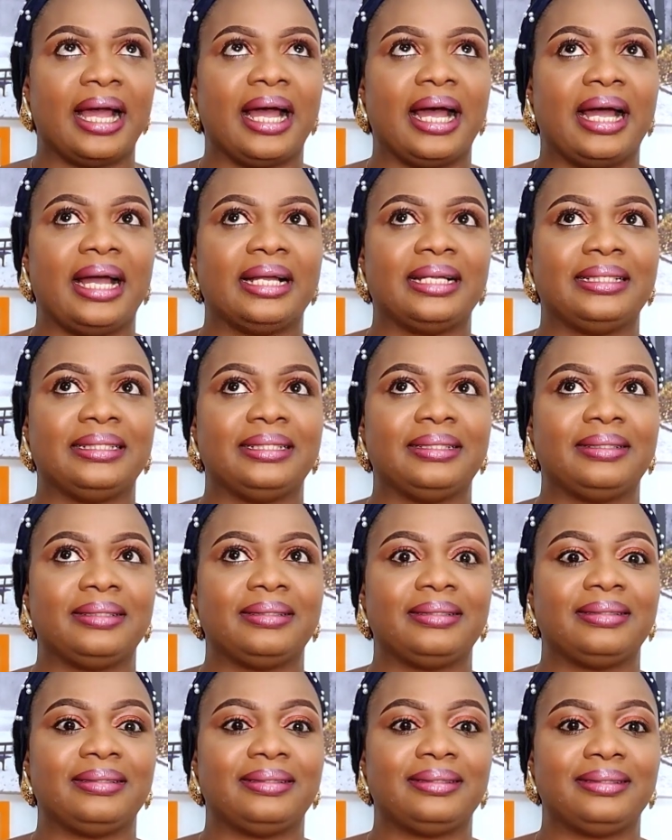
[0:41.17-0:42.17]
and
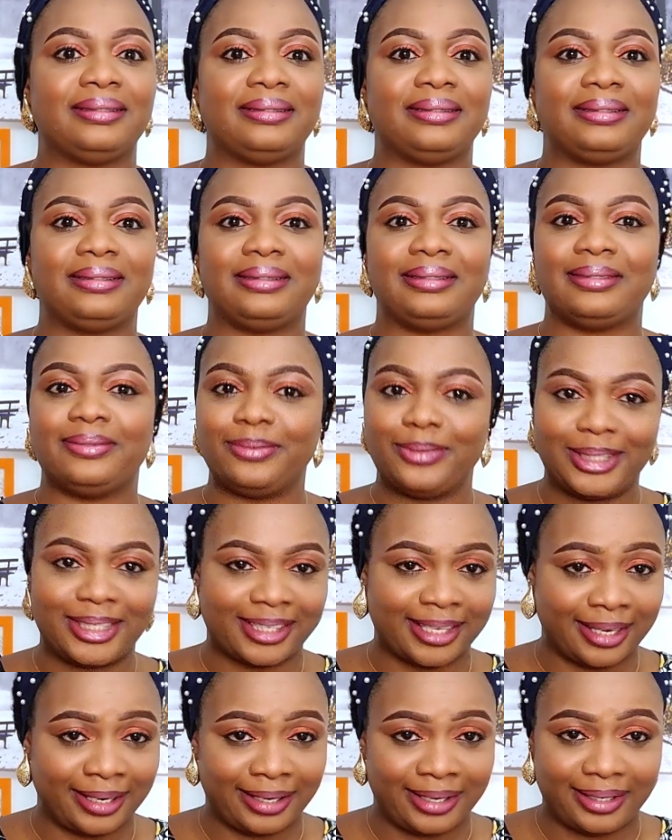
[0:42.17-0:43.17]

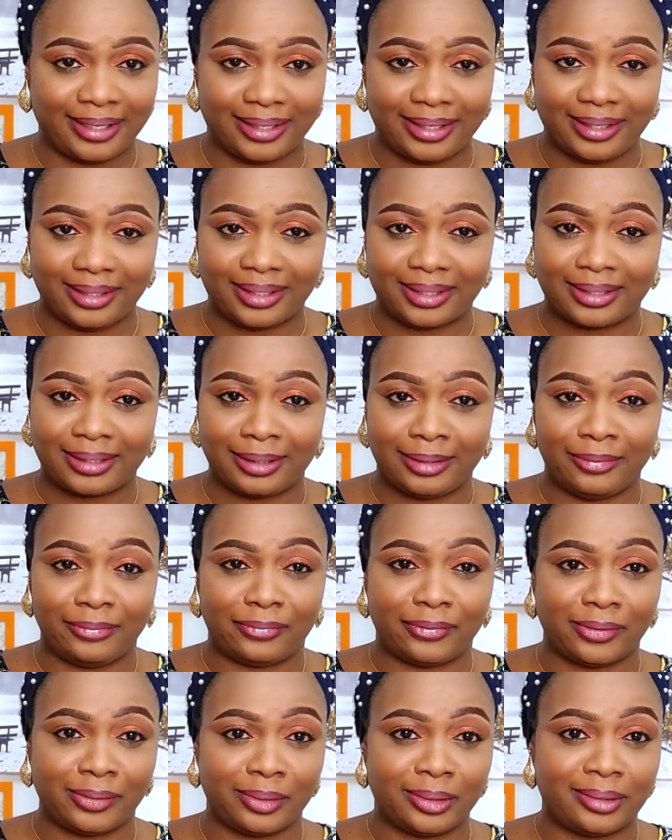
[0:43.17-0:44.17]
recently it's
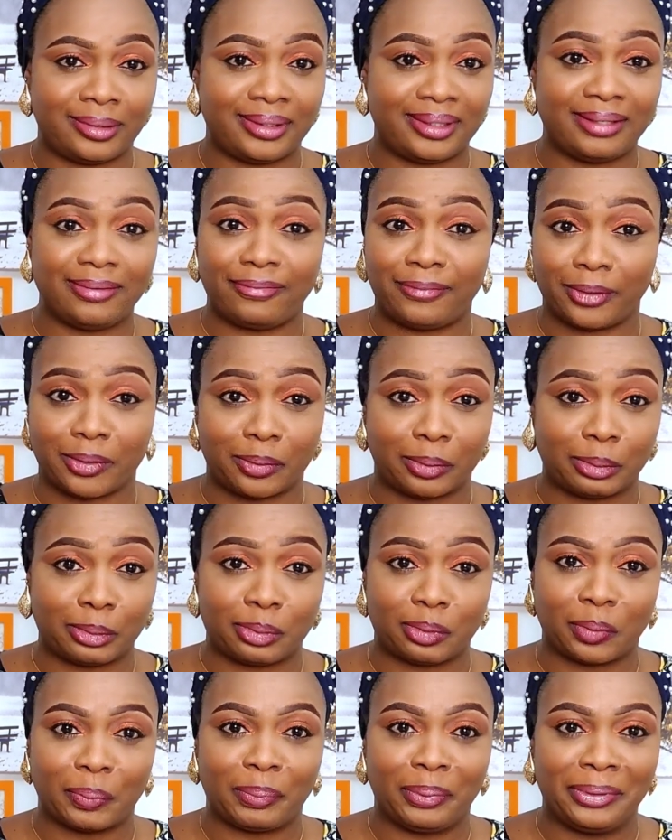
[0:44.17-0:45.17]
even difficult
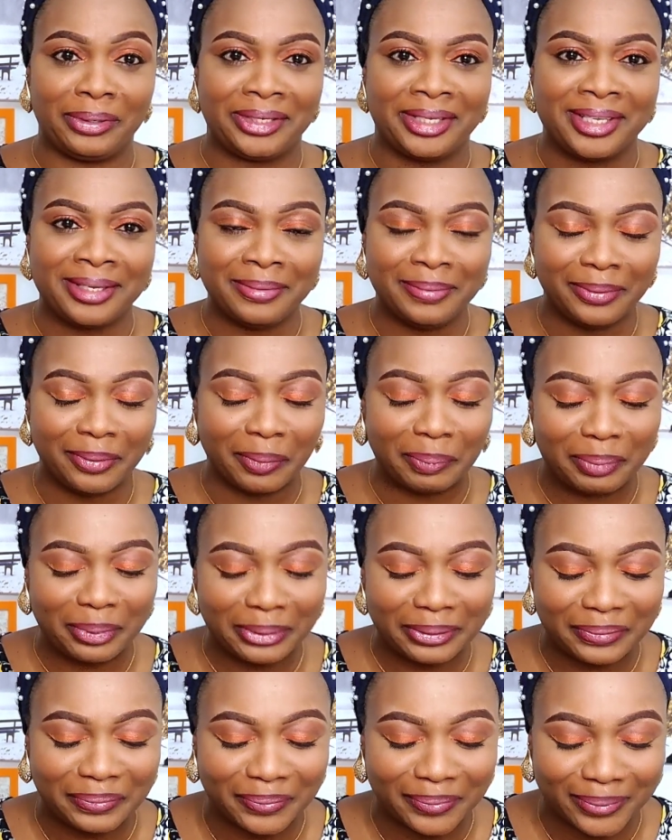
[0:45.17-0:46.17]
to
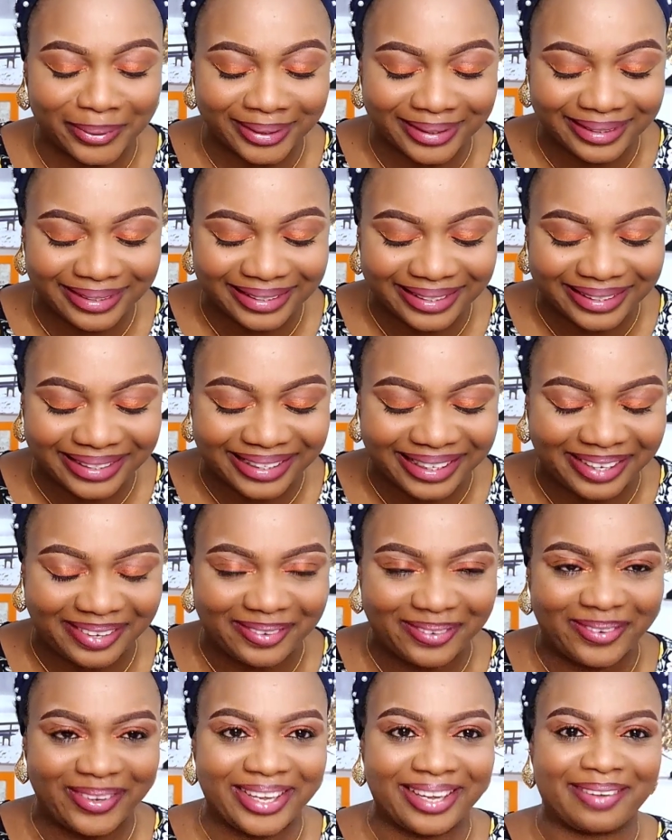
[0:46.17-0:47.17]
upload once
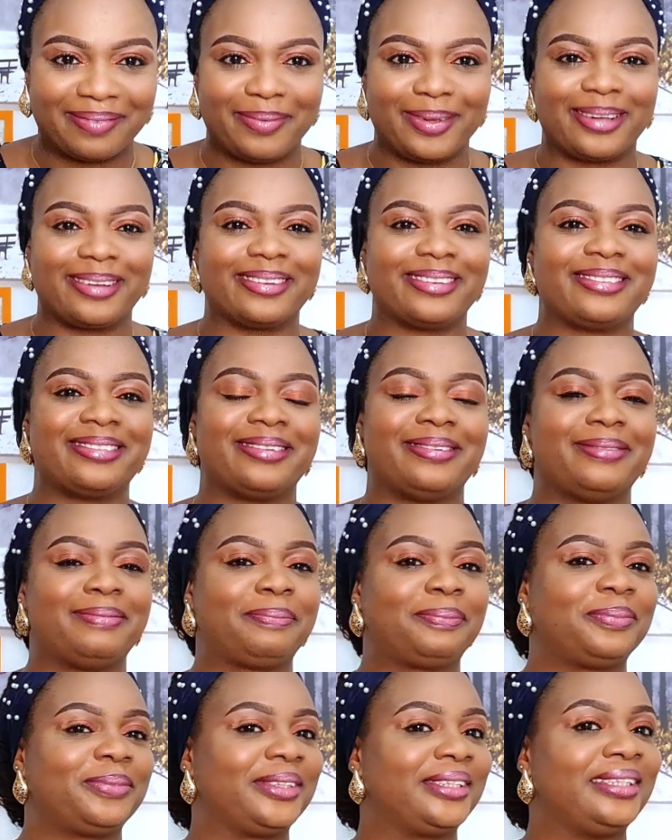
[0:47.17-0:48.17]
a week because of,
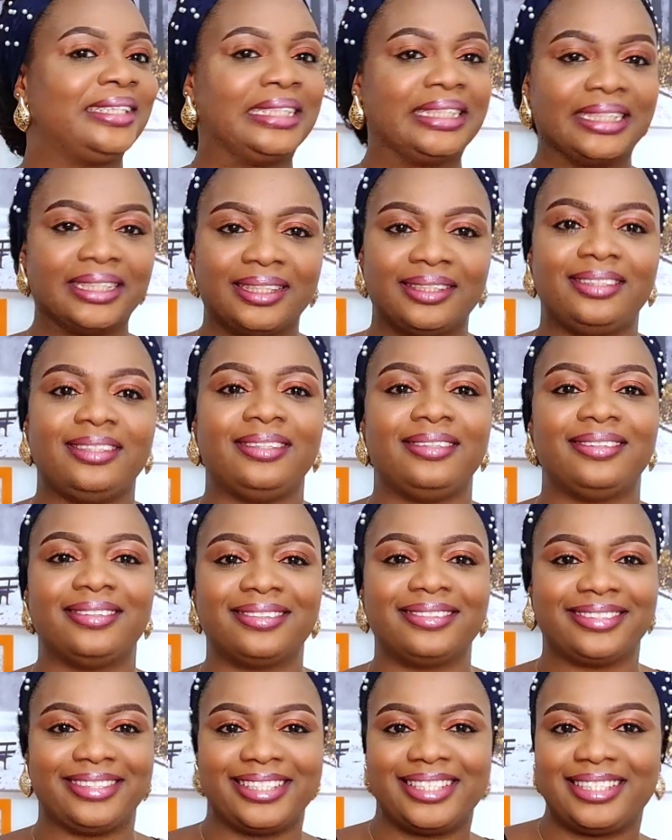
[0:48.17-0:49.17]

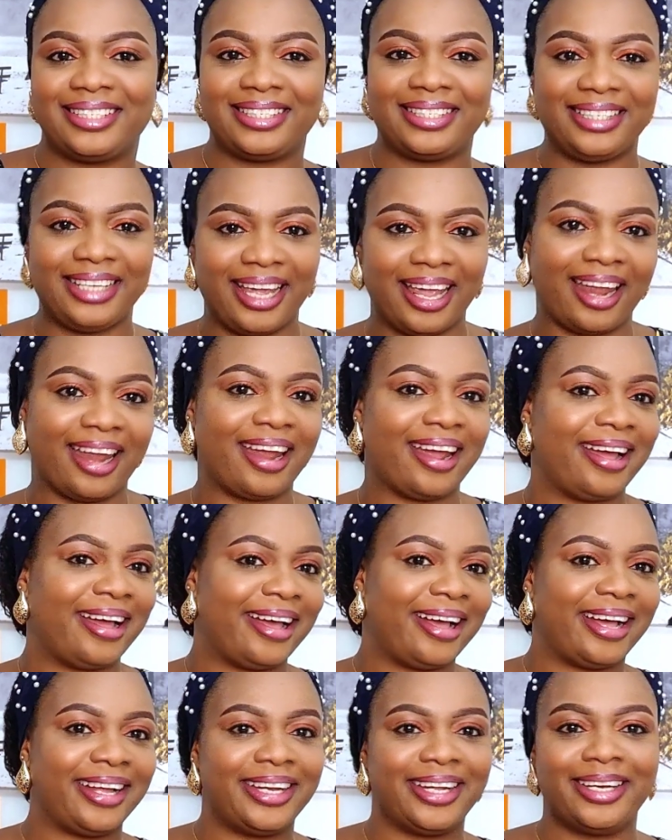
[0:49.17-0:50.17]
this year
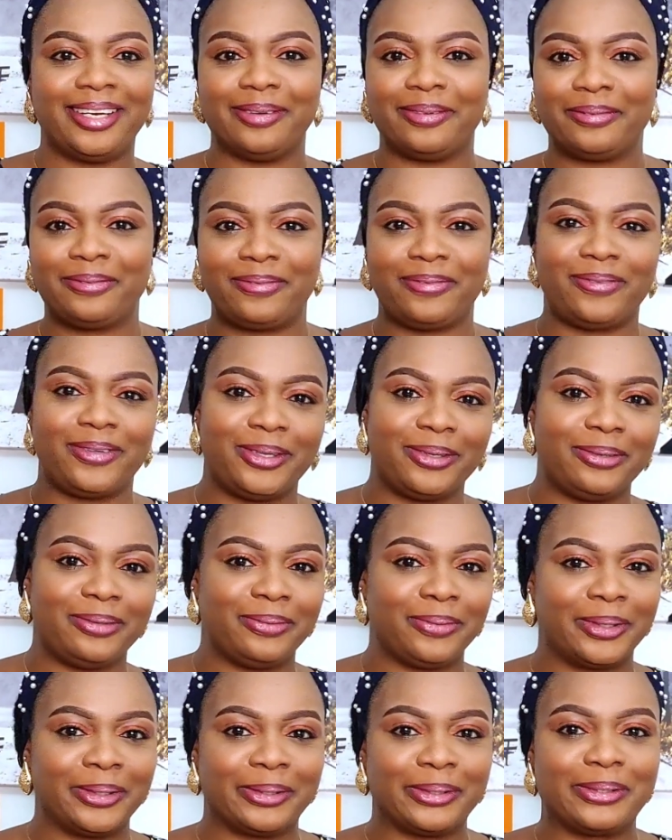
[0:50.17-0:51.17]
I added
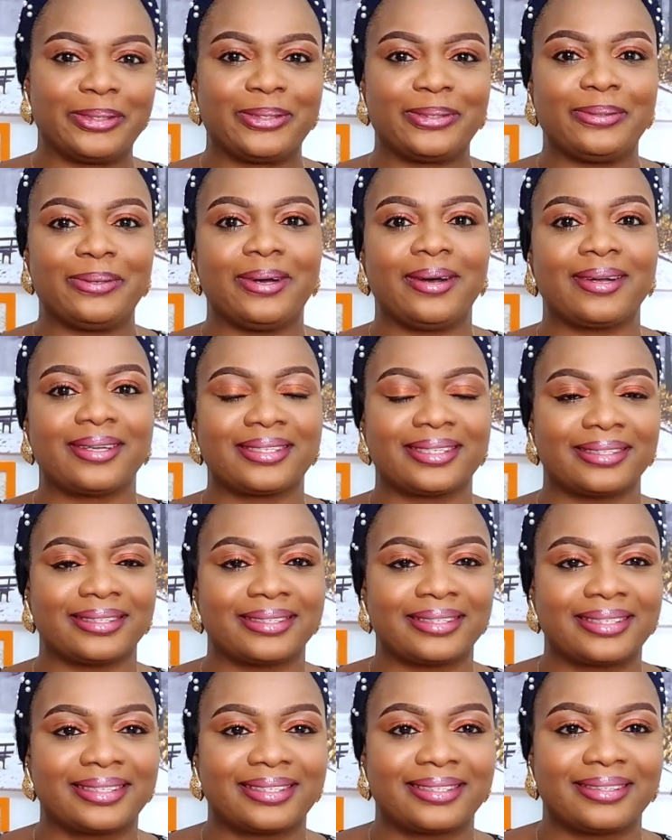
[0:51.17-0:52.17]
one or two
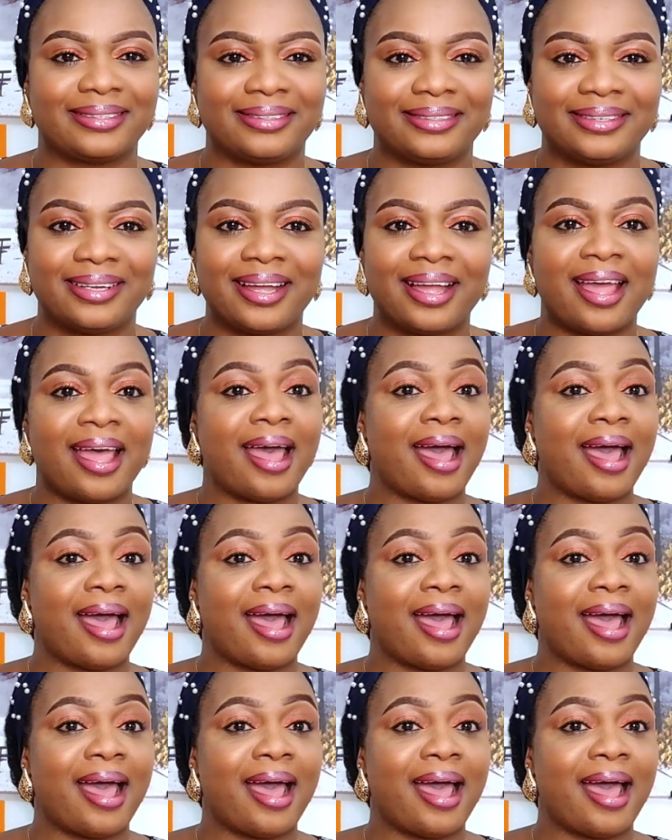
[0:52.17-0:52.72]
hustles to